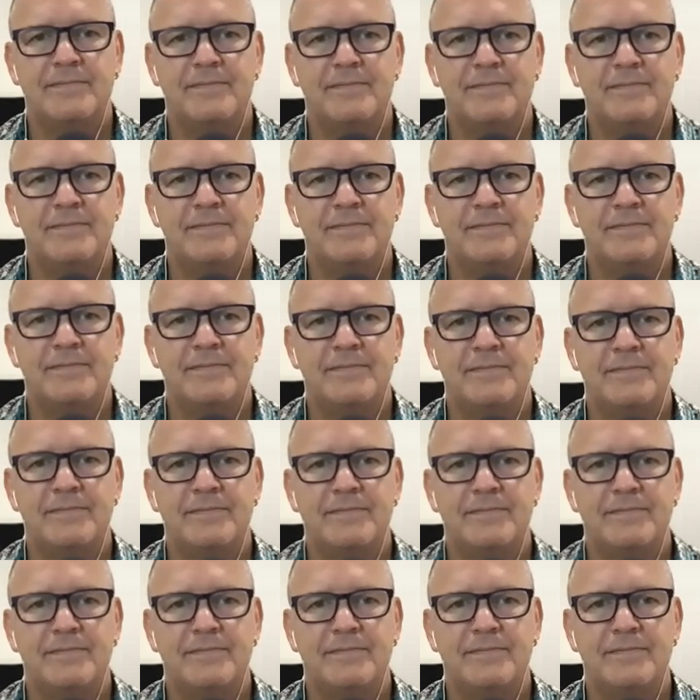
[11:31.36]

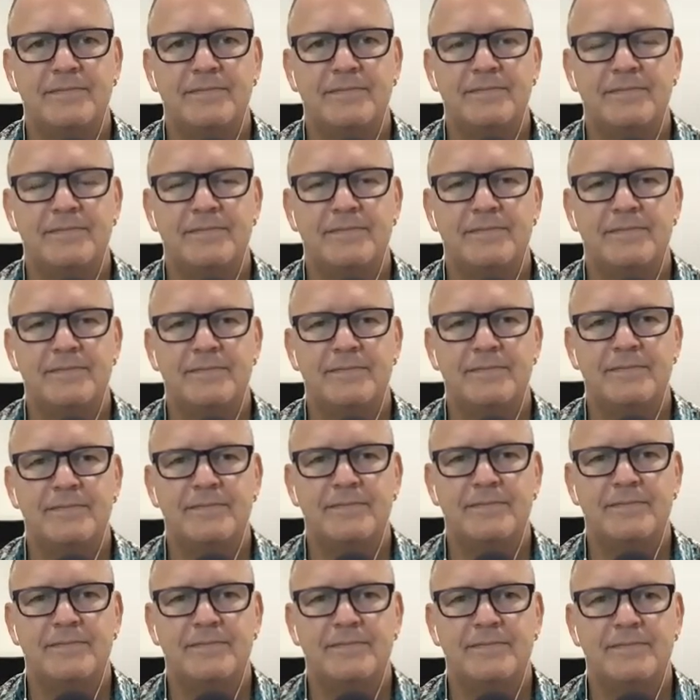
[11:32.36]

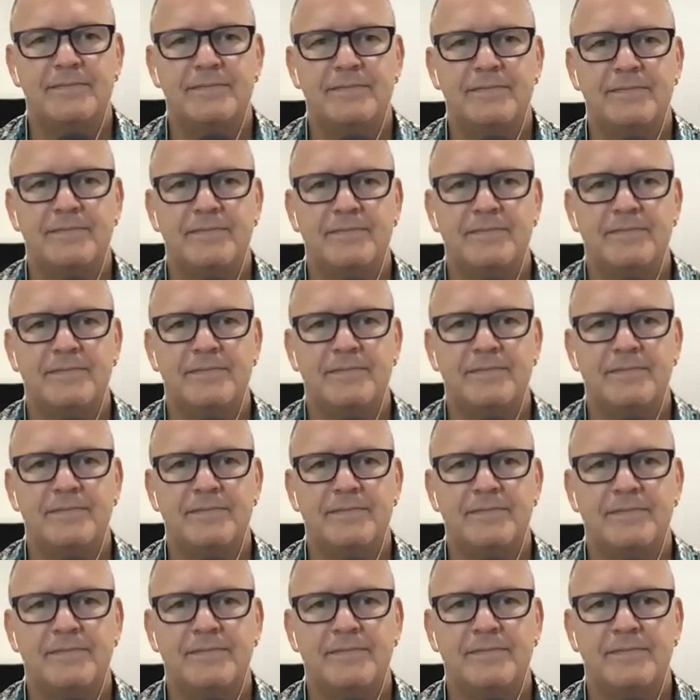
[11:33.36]

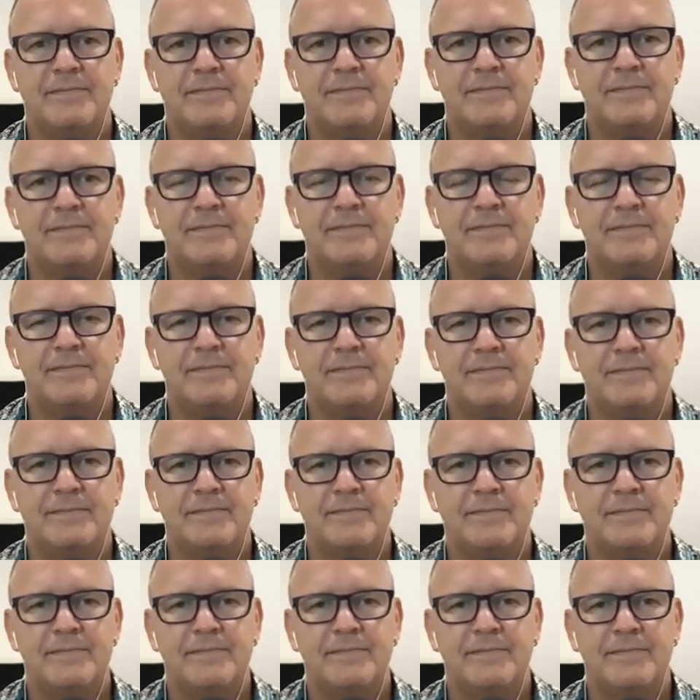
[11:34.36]

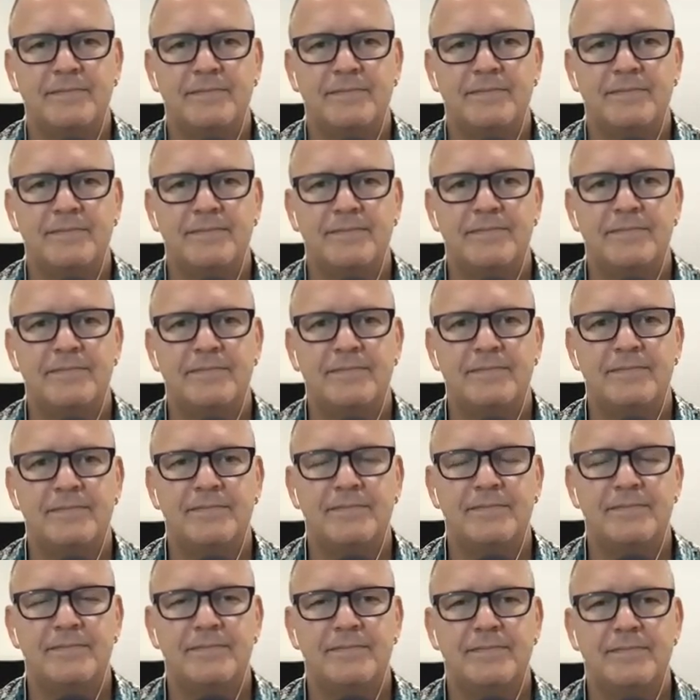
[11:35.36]

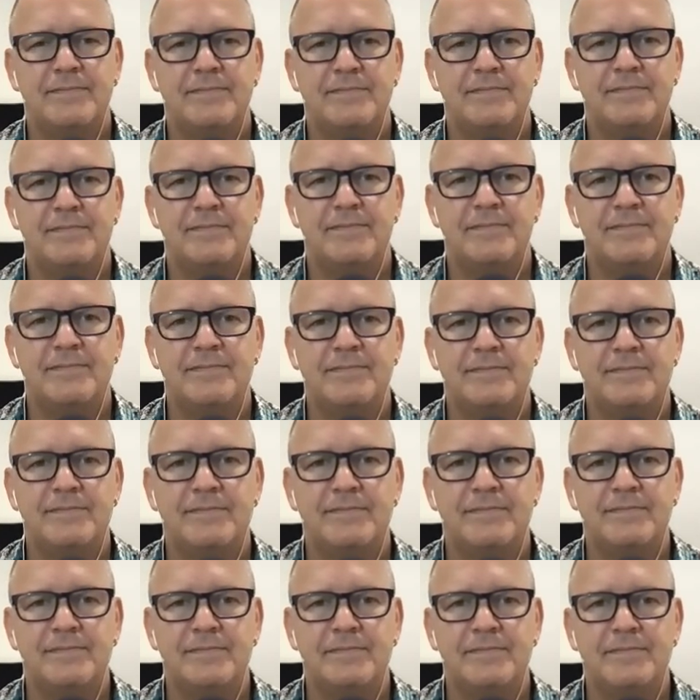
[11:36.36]
(silent)